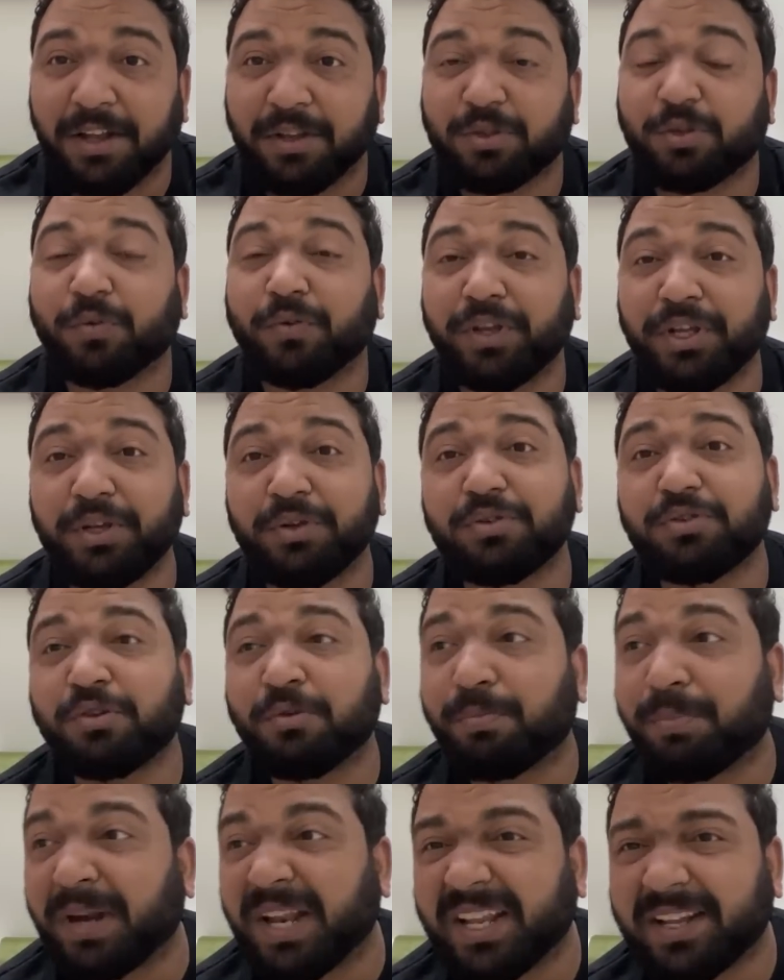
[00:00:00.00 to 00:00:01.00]
So we used
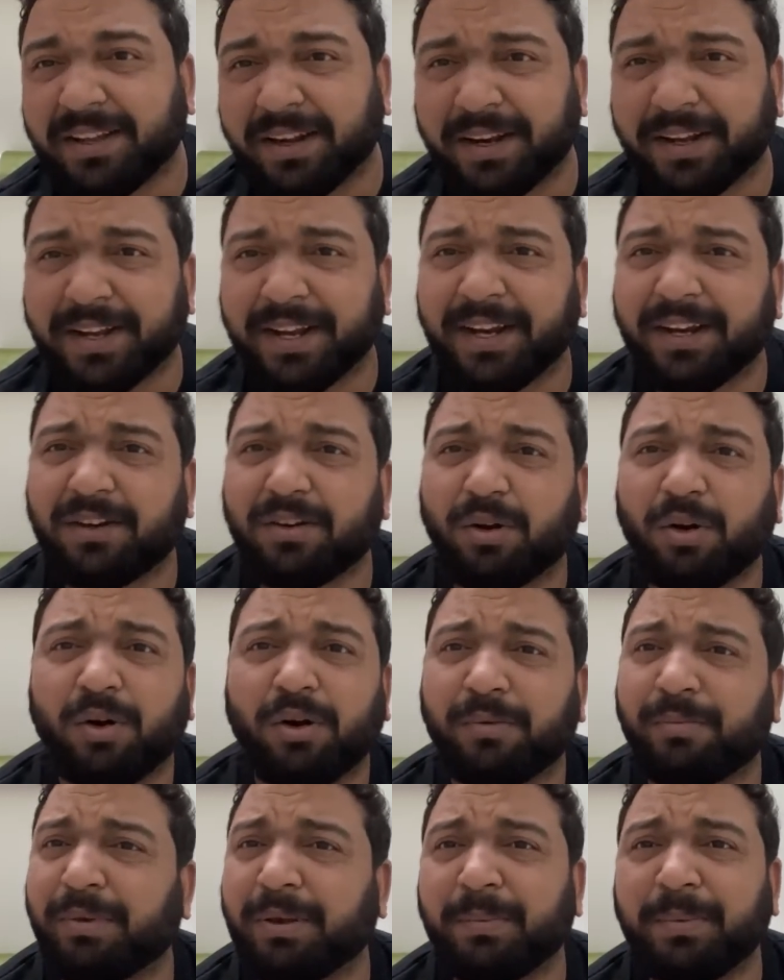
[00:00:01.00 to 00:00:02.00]
to play cricket
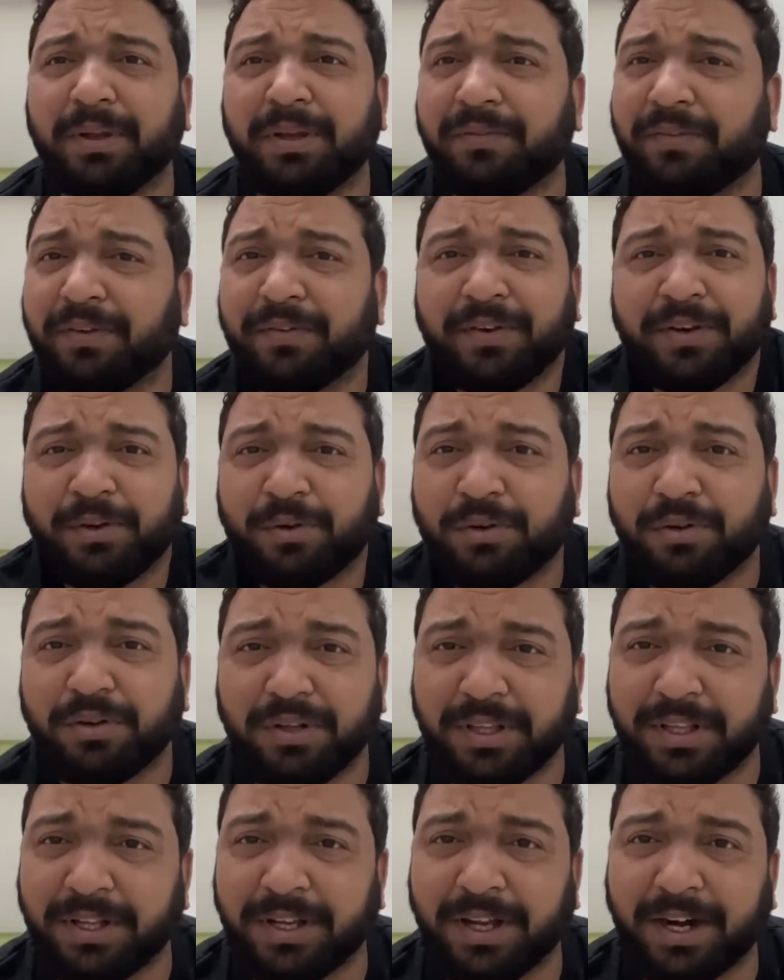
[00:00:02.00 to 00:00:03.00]
or maybe we were, you know,
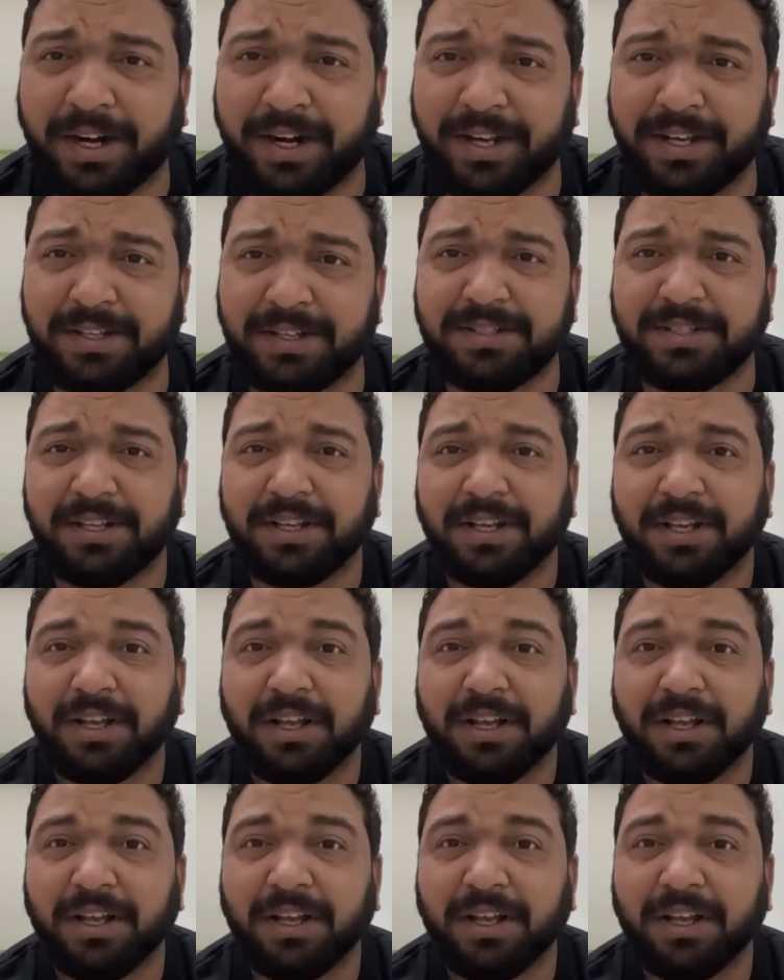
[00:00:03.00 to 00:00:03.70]
in the gardens.